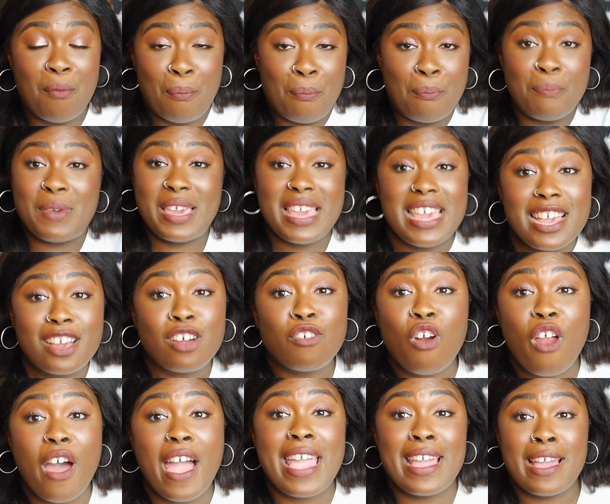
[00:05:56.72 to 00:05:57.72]
me
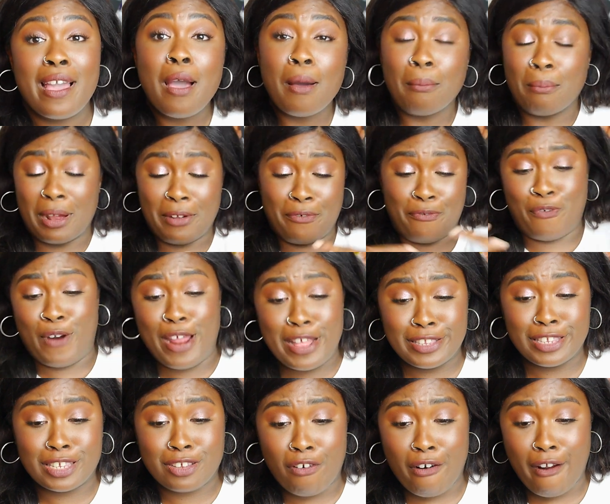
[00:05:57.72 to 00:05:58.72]
crying, my
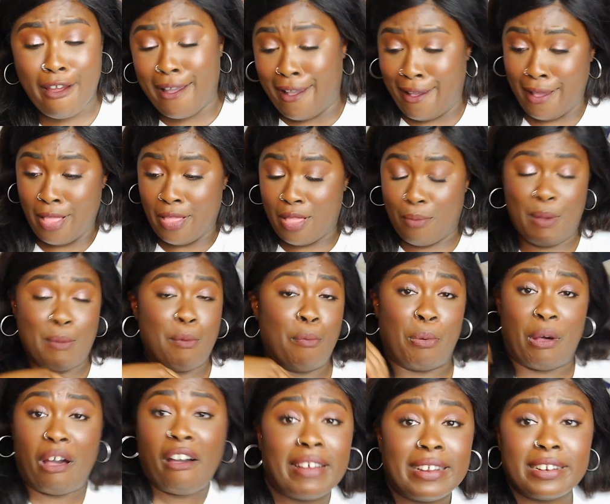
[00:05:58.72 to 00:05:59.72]
friends crying, the people
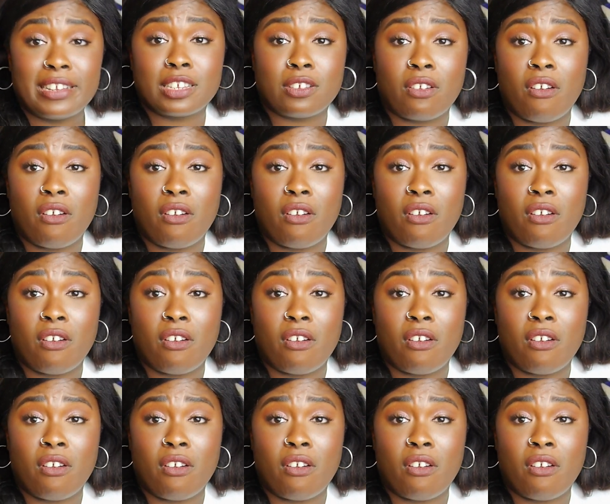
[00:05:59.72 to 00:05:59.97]
behind us